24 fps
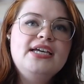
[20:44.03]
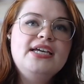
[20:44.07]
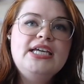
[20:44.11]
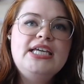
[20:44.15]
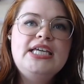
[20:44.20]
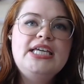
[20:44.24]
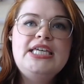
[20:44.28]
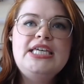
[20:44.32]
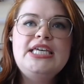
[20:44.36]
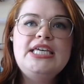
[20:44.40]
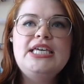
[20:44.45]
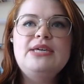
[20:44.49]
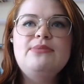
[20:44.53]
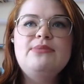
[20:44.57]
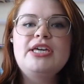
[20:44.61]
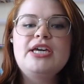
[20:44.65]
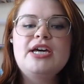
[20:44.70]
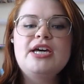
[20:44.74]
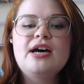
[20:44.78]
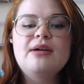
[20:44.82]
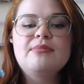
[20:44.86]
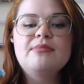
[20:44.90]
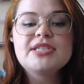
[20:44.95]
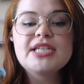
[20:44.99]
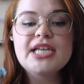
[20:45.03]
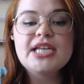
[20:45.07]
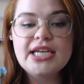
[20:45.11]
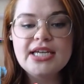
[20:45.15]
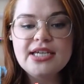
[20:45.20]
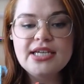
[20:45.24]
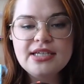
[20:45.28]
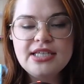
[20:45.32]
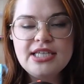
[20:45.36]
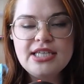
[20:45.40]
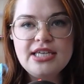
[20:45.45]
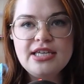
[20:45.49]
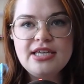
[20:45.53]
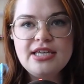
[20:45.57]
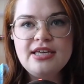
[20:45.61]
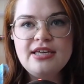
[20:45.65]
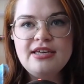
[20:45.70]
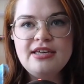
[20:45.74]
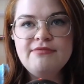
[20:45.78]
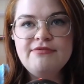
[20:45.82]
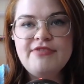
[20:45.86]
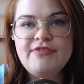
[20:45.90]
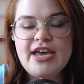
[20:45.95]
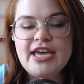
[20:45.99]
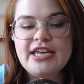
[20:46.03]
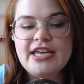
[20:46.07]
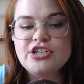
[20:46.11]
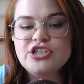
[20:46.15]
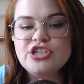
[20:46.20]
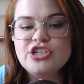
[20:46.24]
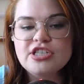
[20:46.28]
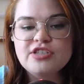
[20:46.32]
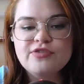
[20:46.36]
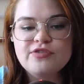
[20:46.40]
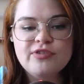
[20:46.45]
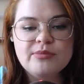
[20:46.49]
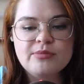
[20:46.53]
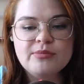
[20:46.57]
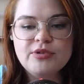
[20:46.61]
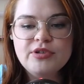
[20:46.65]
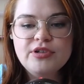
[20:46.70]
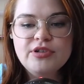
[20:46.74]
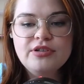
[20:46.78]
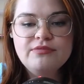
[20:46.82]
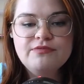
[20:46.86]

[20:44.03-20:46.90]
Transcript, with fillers: he becomes like he he vanishes from